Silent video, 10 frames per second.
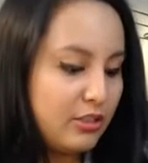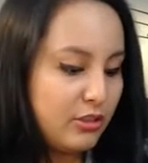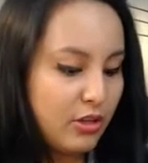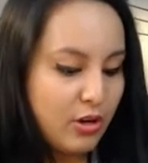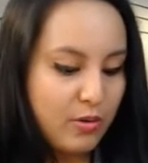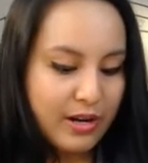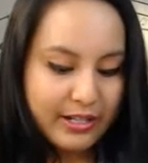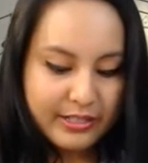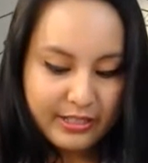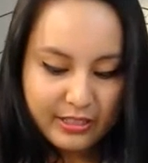So
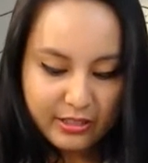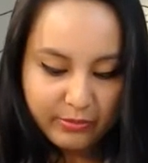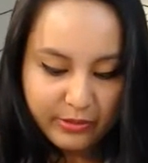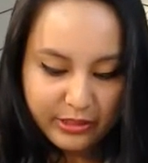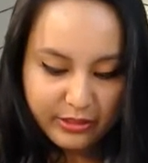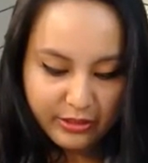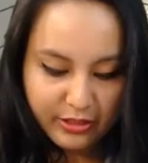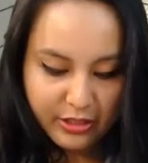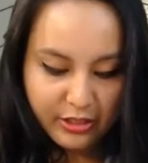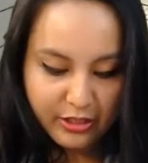I did some
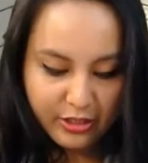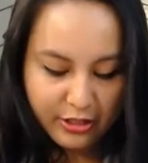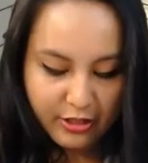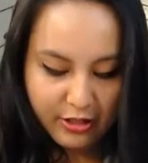research